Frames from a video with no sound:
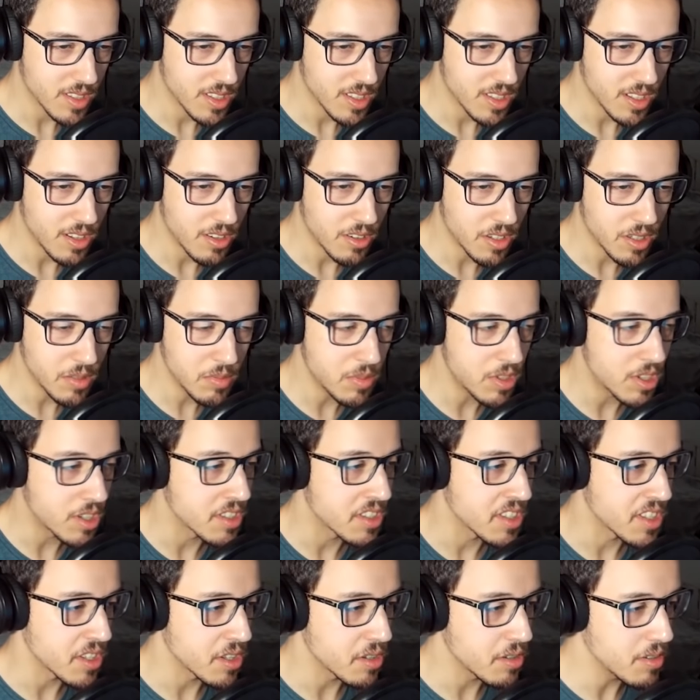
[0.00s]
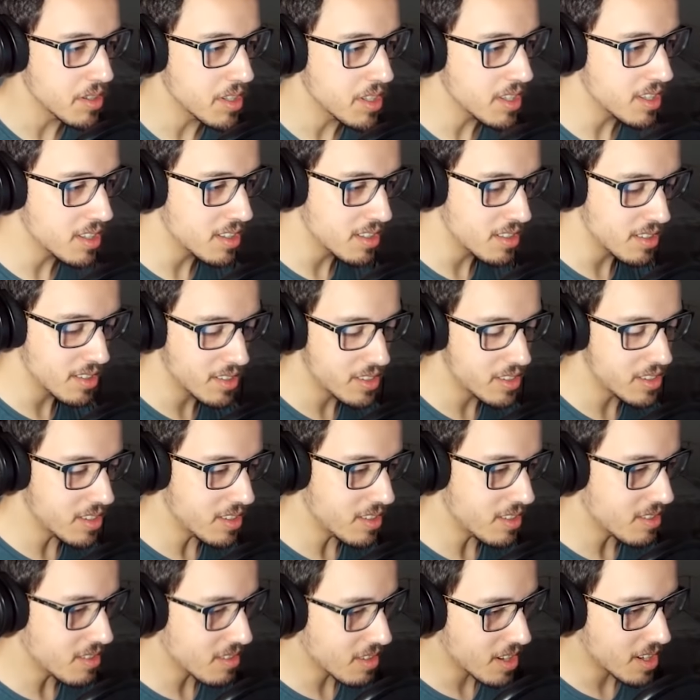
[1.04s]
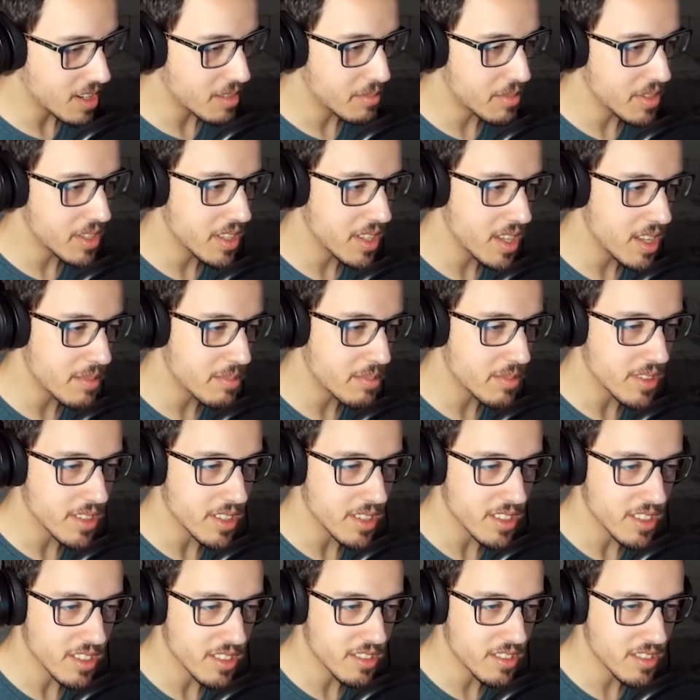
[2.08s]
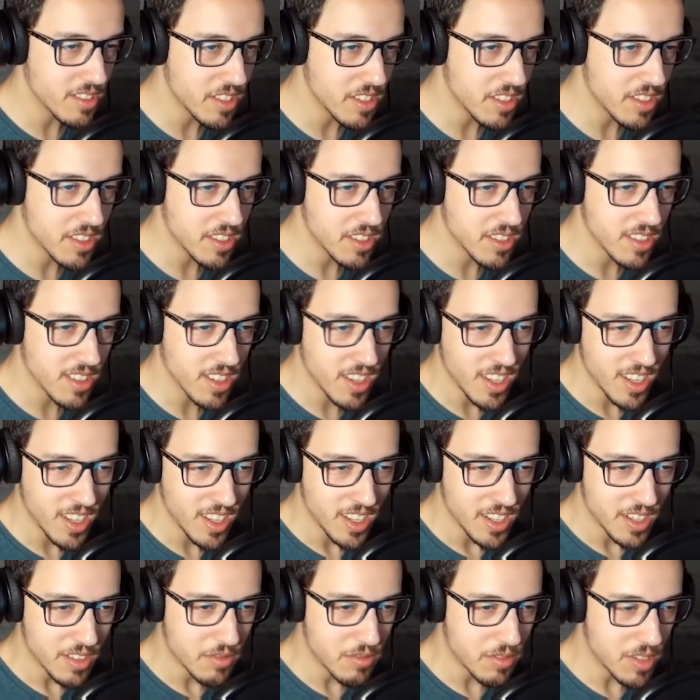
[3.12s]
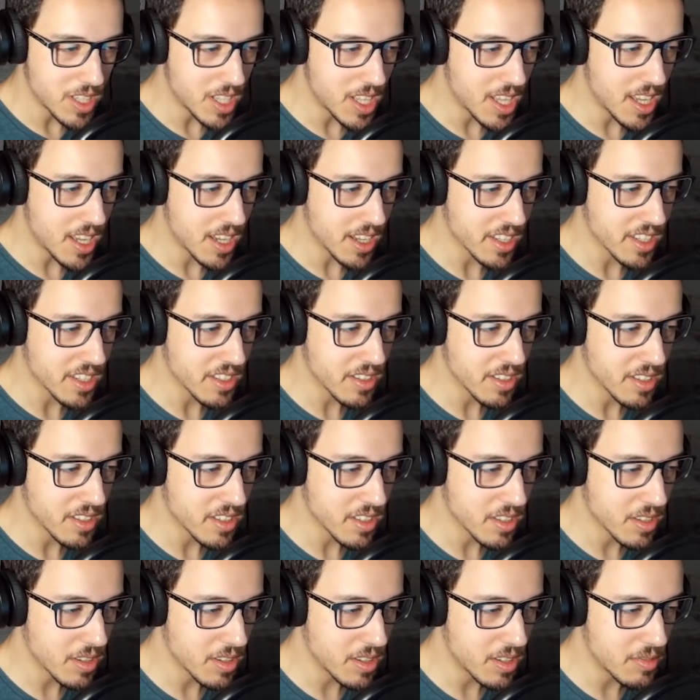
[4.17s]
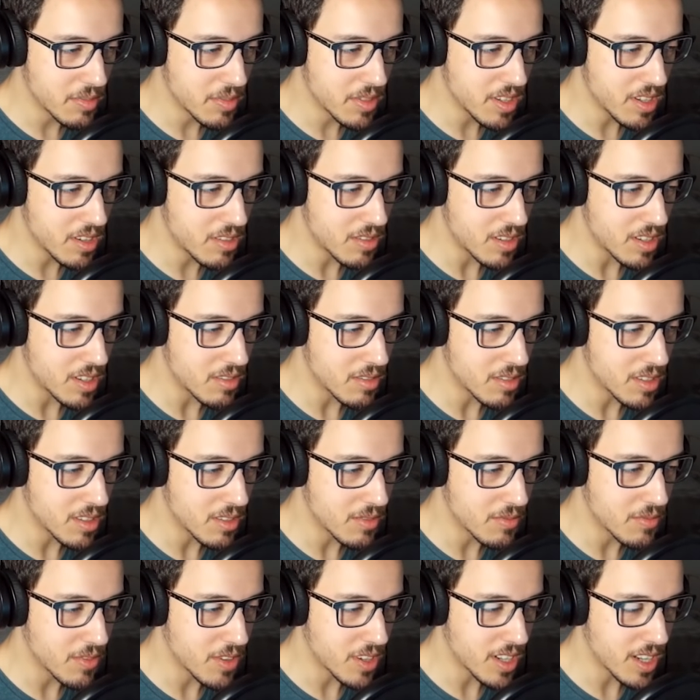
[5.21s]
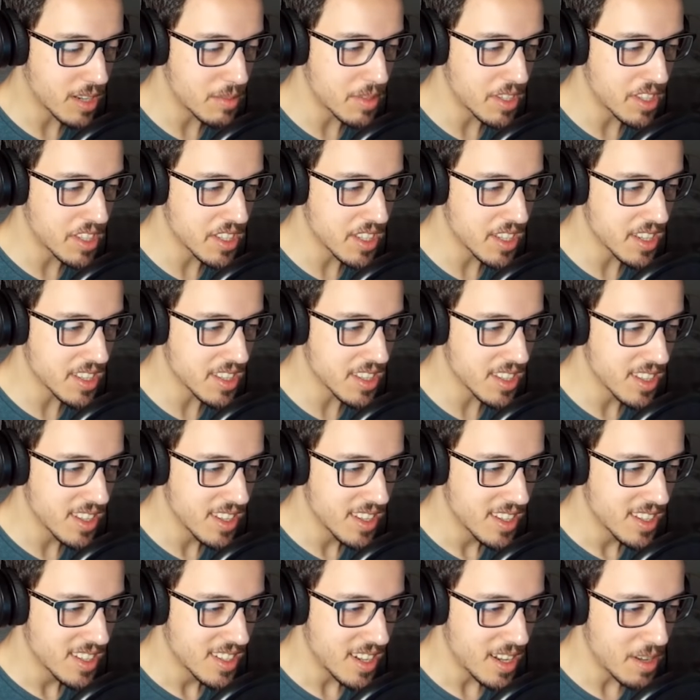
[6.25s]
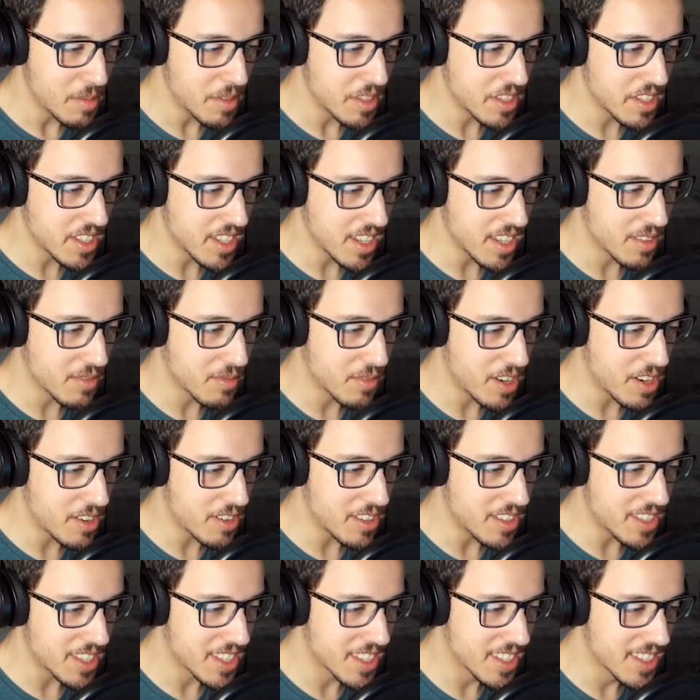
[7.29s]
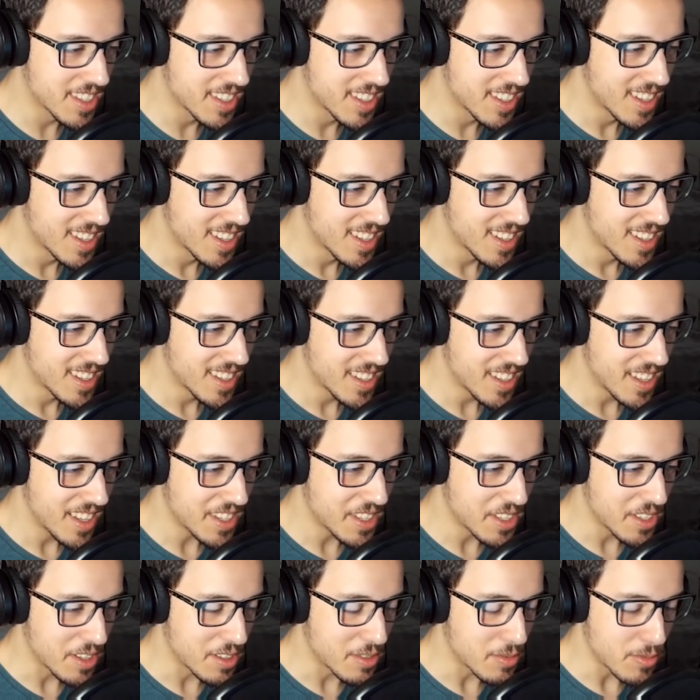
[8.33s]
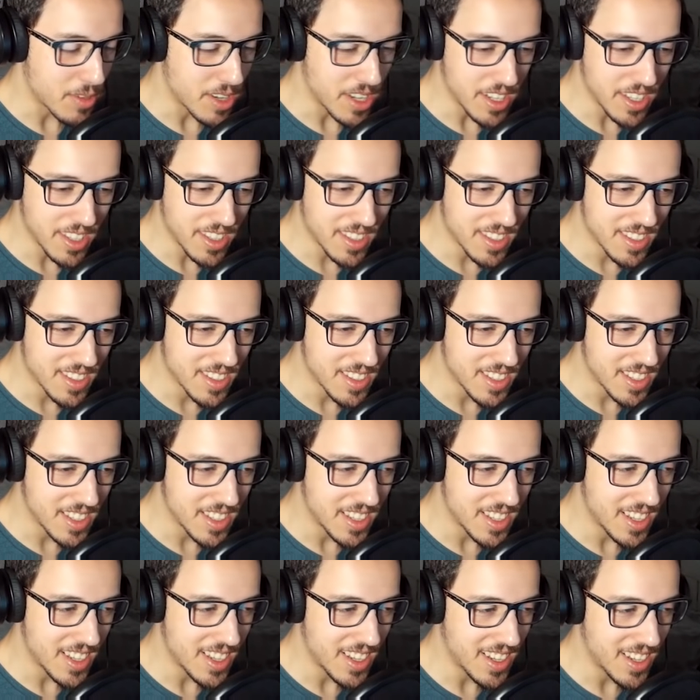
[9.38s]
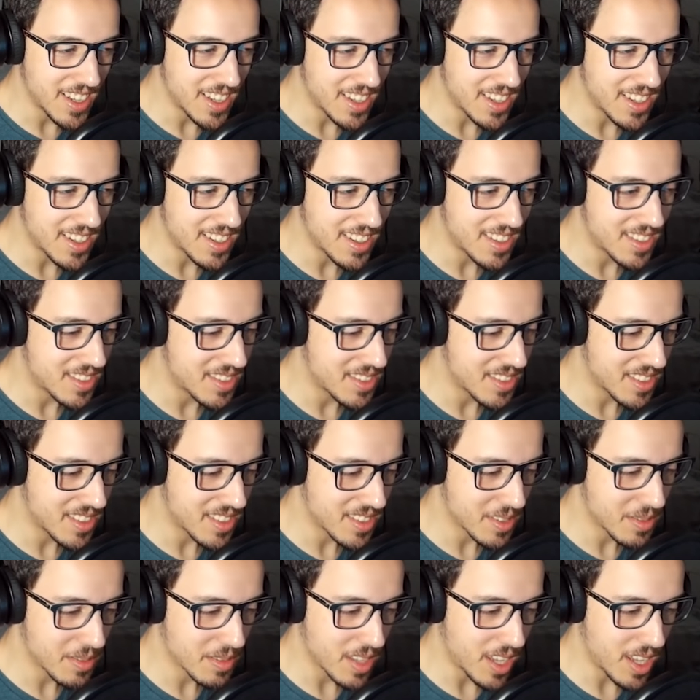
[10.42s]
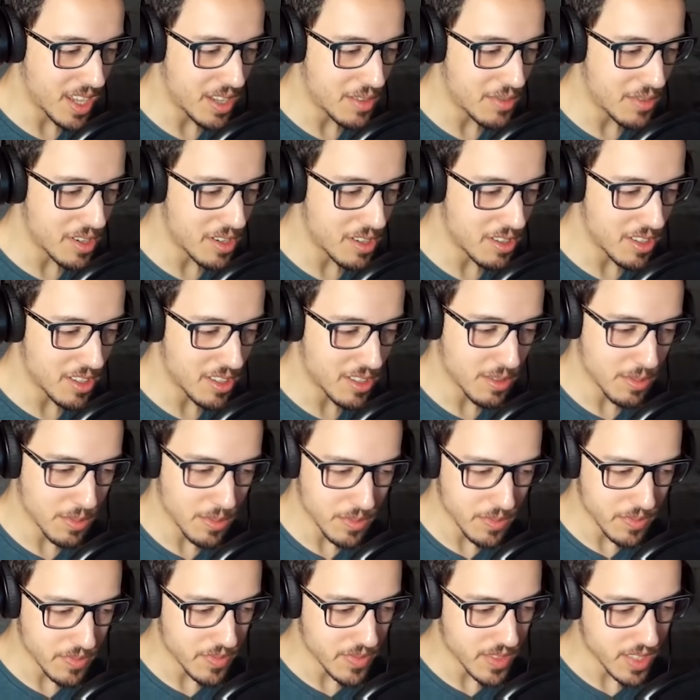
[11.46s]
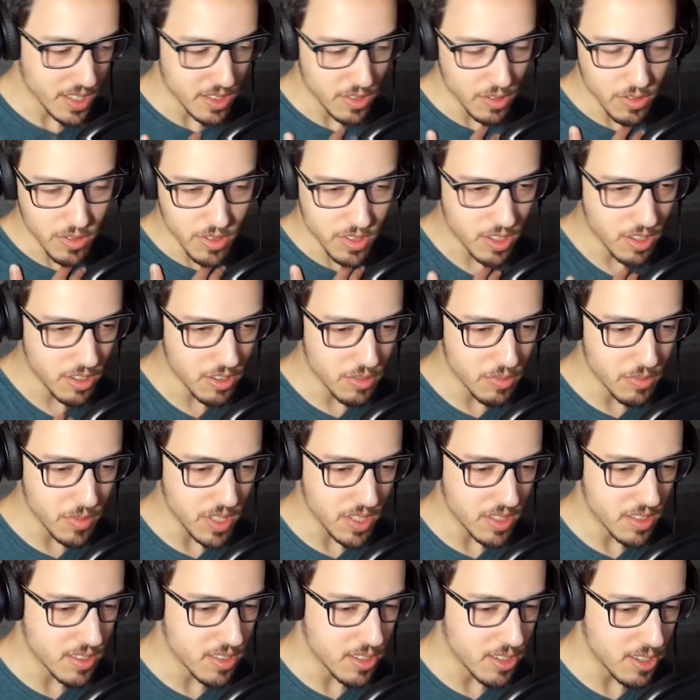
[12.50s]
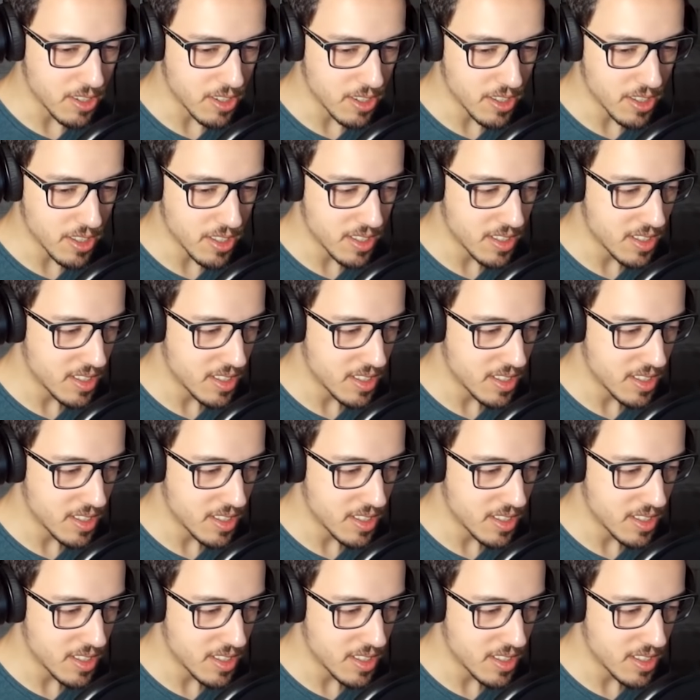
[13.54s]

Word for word: Oh, come on, Zoe. You, you gotta be happy. Just relax. It's gonna be alright. What the fuck? I'm inside. I'm inside Violet. That's not right. Uh, hi, Violet. Don't talk to me, turd.